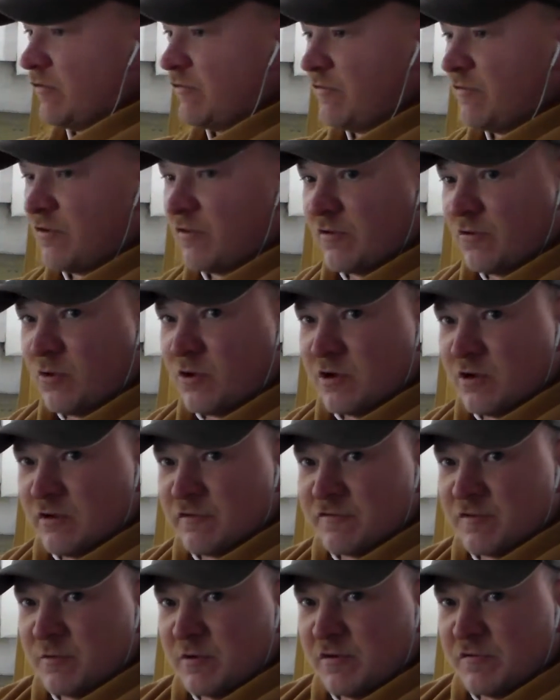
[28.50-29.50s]
your, the oil
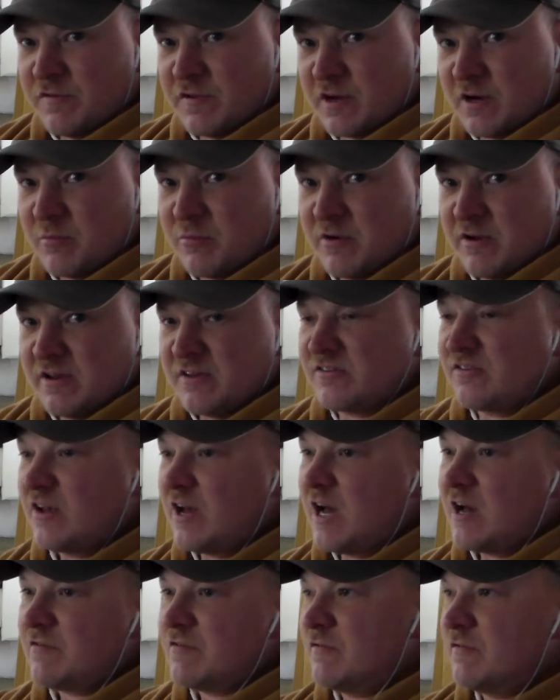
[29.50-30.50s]
from your fingerprints
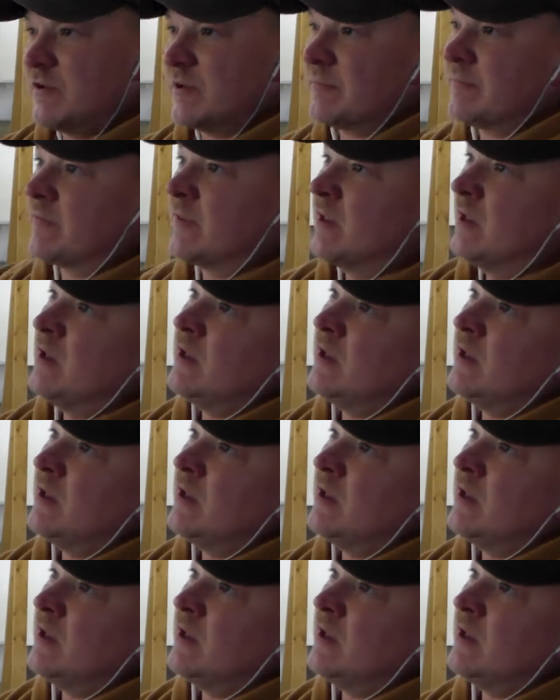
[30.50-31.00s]
off of it